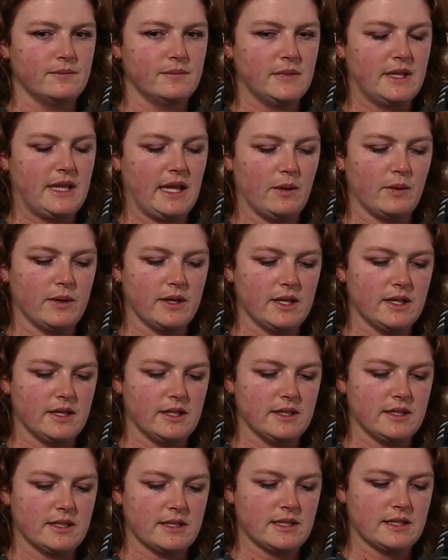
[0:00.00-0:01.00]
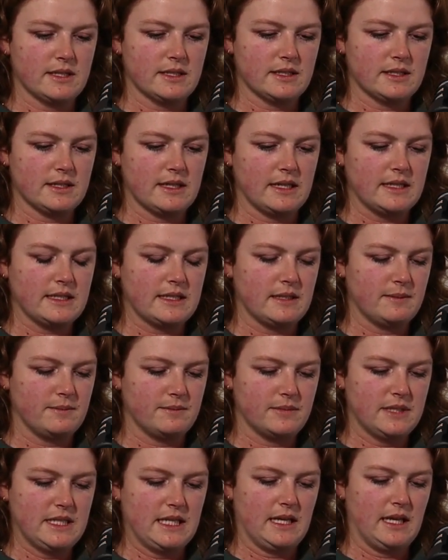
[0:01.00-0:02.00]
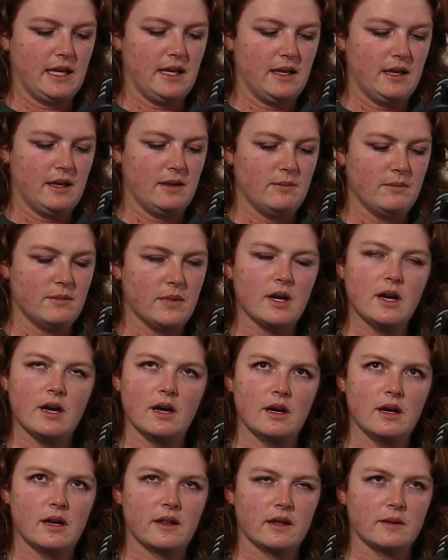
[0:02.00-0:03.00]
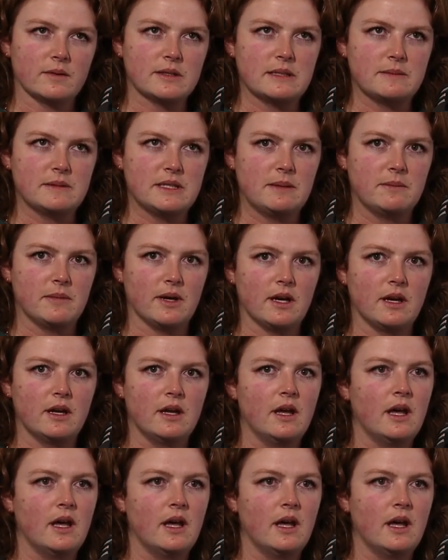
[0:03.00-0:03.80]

there was in September. I think it was September.